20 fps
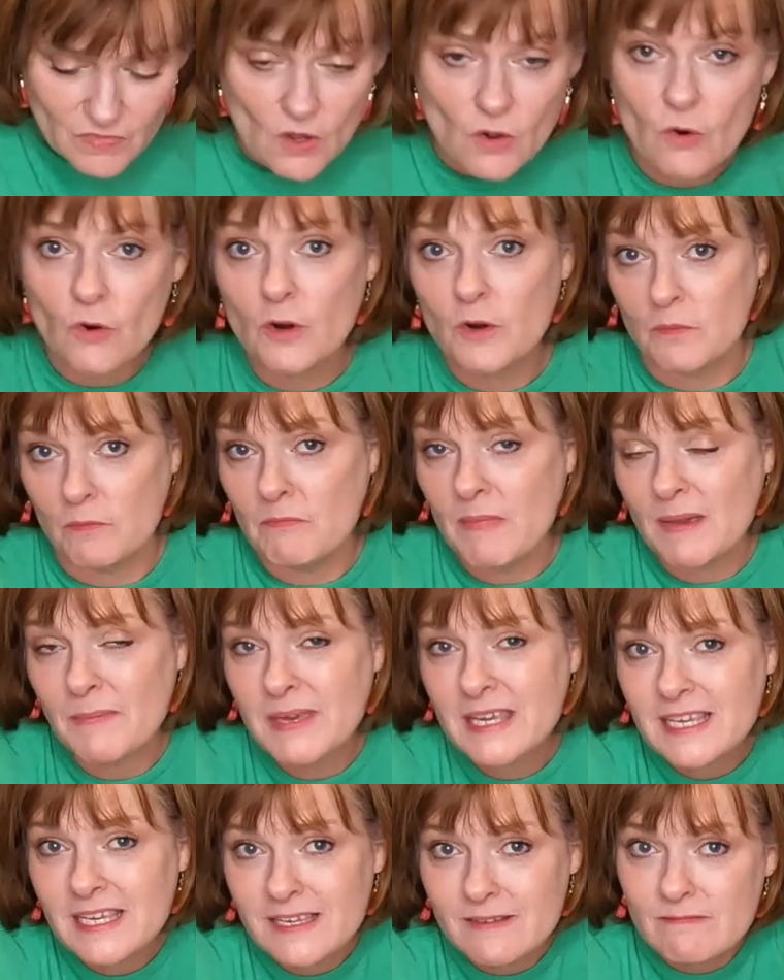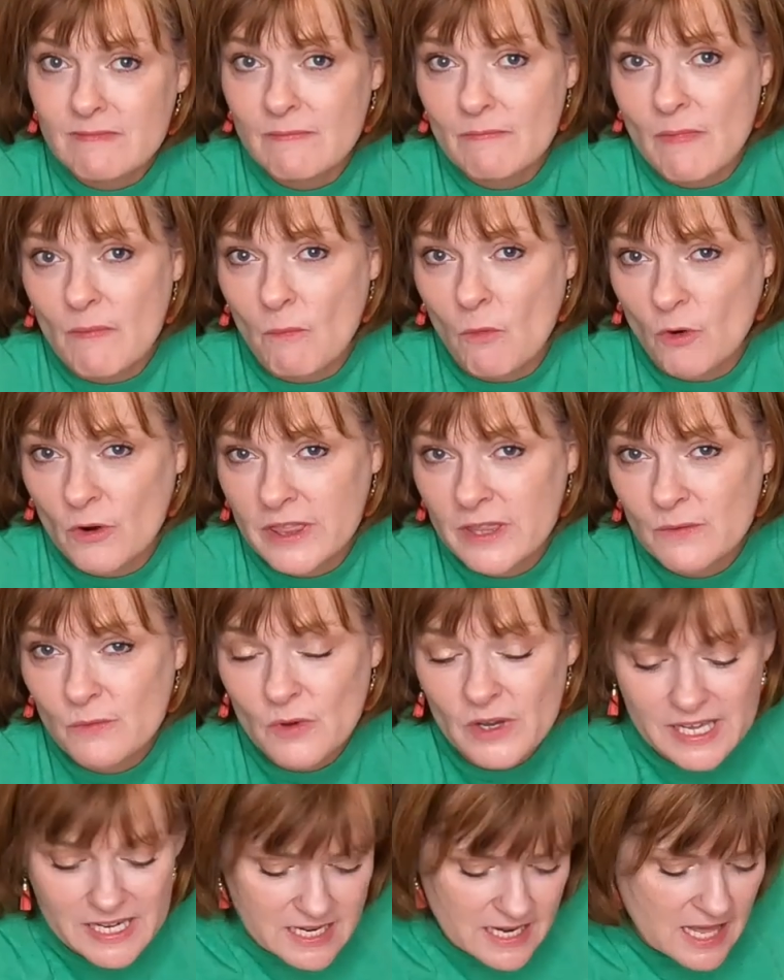or maybe more than
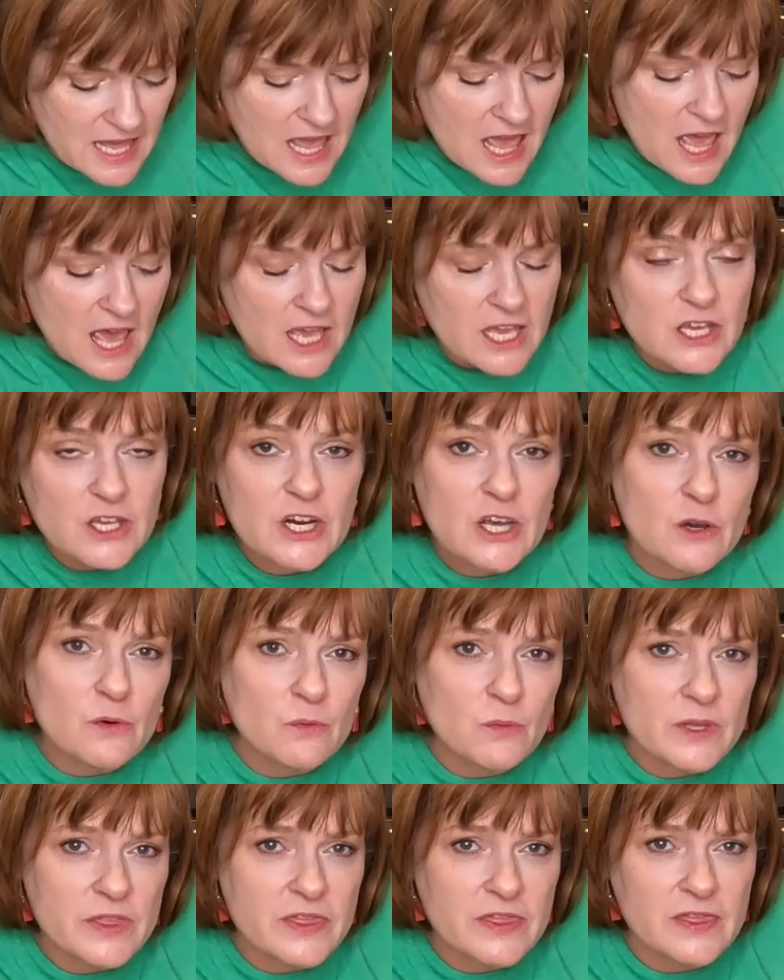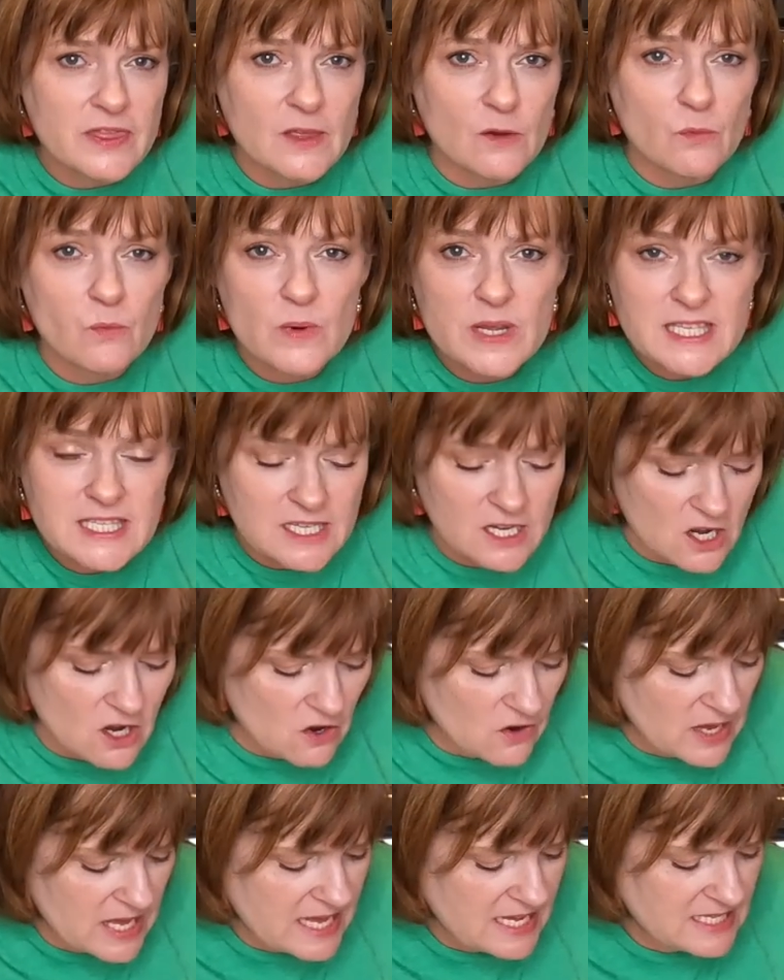one. With the recent
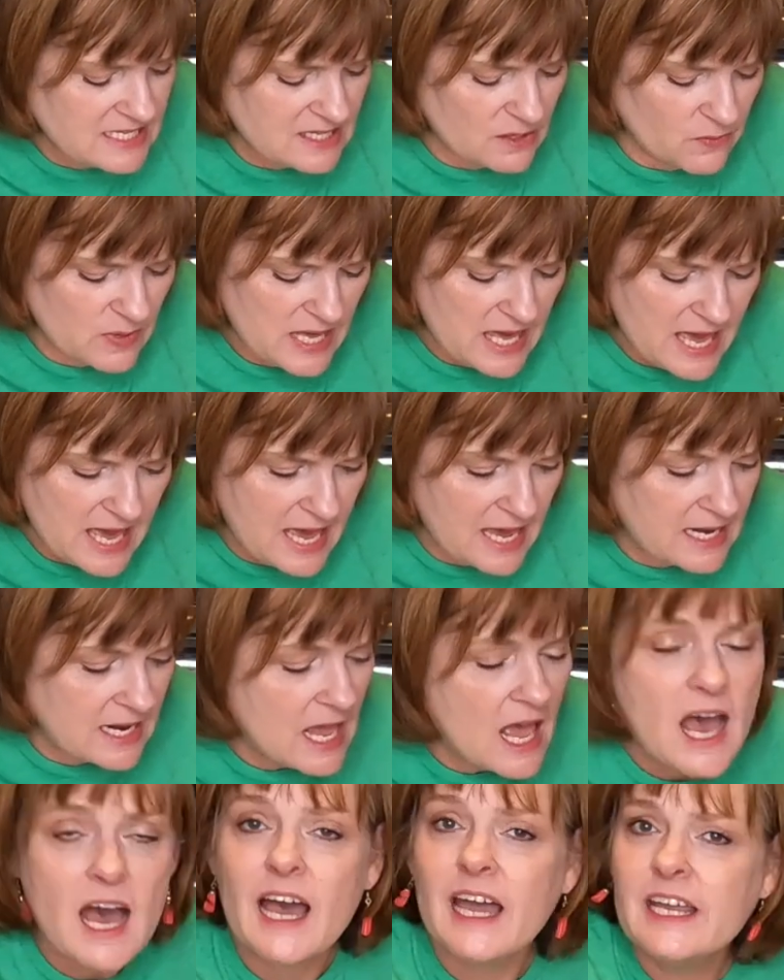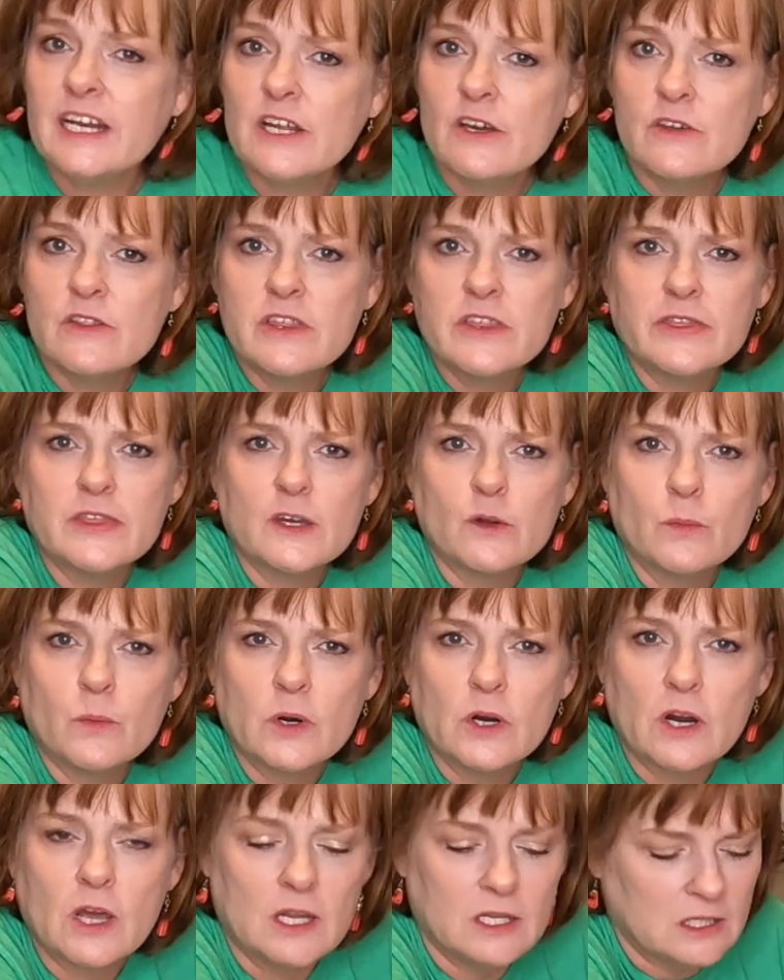hurricanes that we had, I know that there
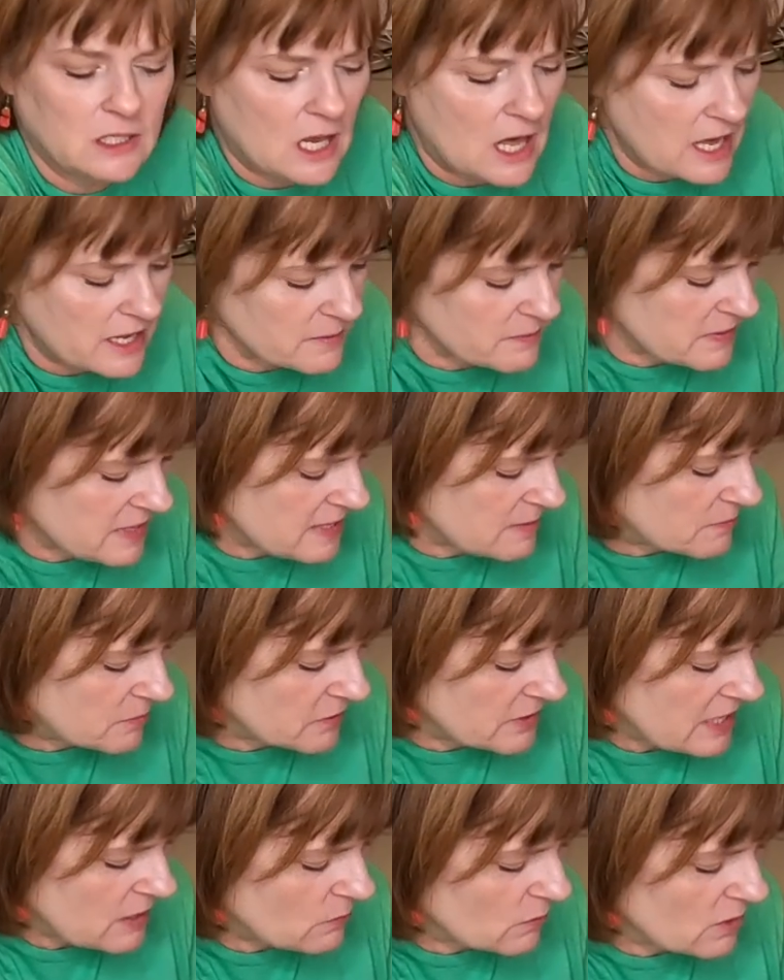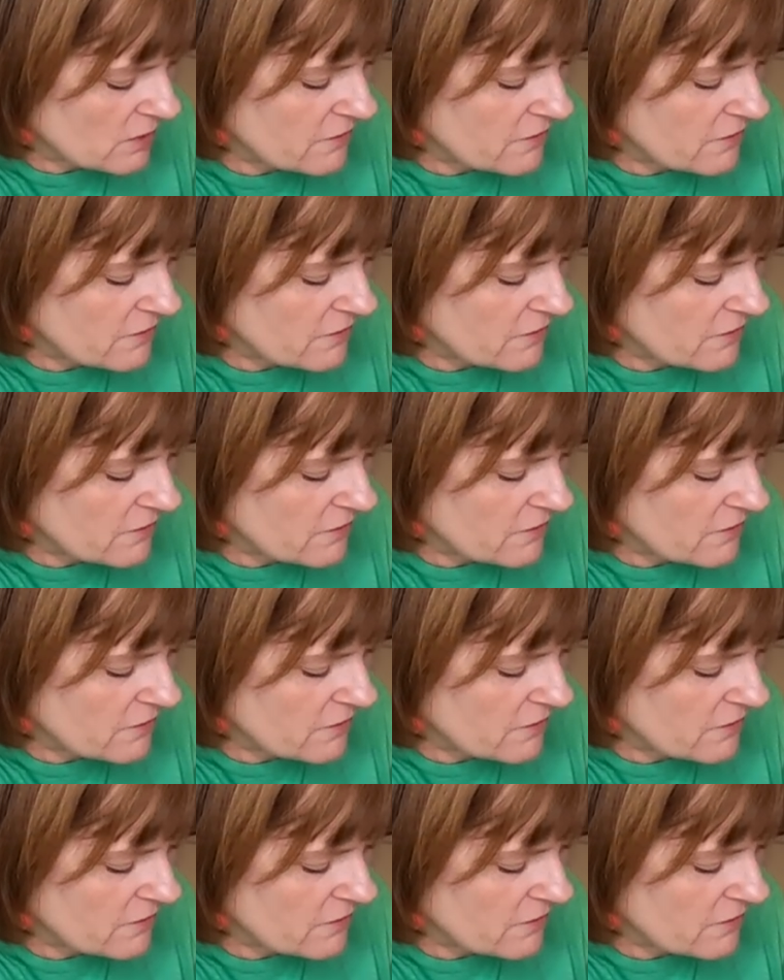were a lot of people that were